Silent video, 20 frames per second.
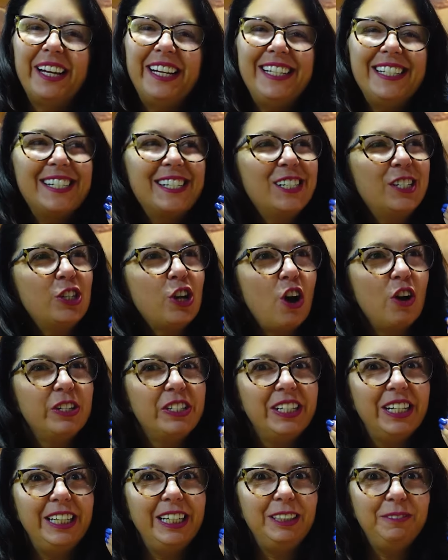It's
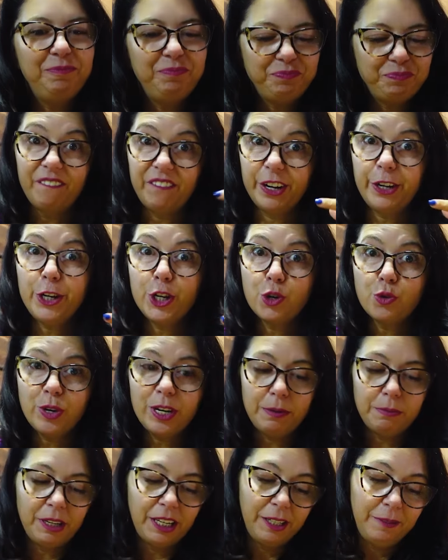salty, very
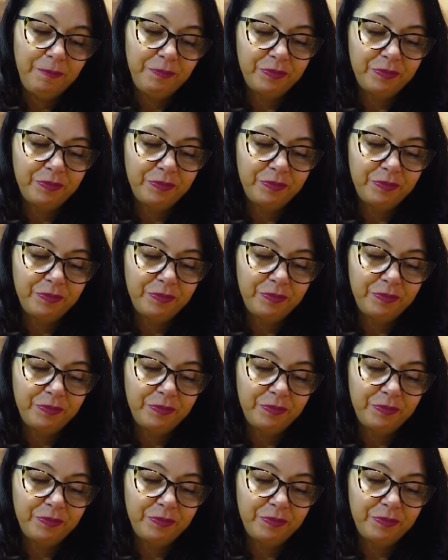creamy